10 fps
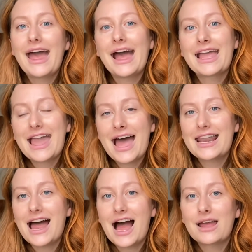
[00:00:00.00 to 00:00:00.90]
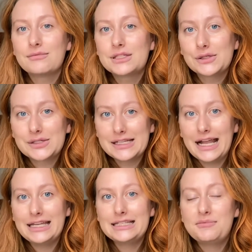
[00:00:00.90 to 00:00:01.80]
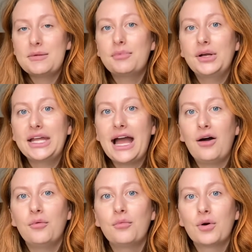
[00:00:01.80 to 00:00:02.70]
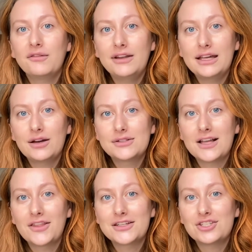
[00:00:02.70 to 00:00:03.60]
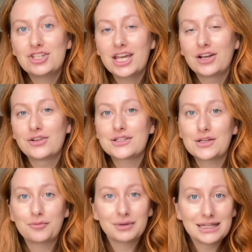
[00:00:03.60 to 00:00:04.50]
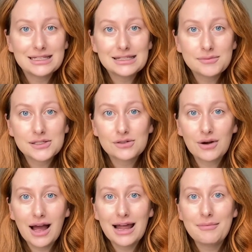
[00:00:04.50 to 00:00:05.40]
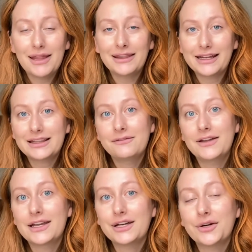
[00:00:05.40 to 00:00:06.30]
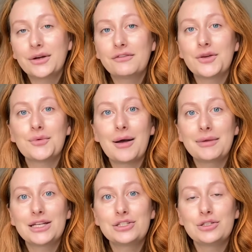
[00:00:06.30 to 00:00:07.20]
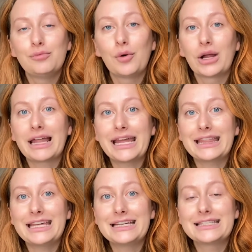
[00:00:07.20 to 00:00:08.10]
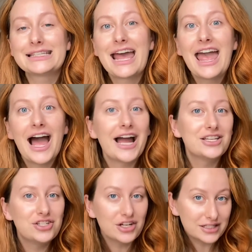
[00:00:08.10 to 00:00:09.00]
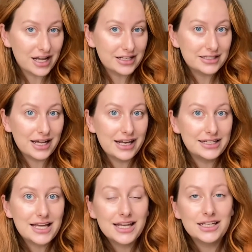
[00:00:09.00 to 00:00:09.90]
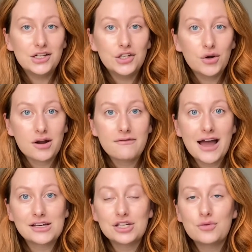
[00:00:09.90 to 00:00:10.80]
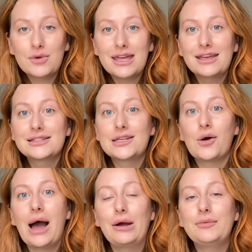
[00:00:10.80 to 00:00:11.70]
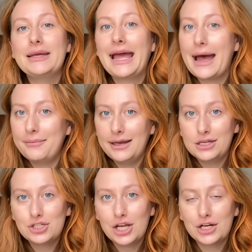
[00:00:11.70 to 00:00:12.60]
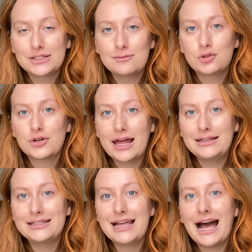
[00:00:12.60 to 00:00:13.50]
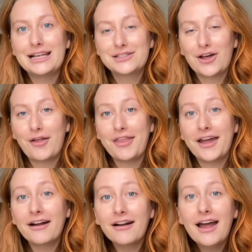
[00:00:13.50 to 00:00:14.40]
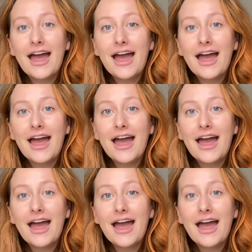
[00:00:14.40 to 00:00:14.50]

Again, I am so excited to be putting out more videos on this channel, so please subscribe and like the video if you want me to do more like this. I just got done attending New York Fashion Week, so I would be happy to share some trends that I saw there,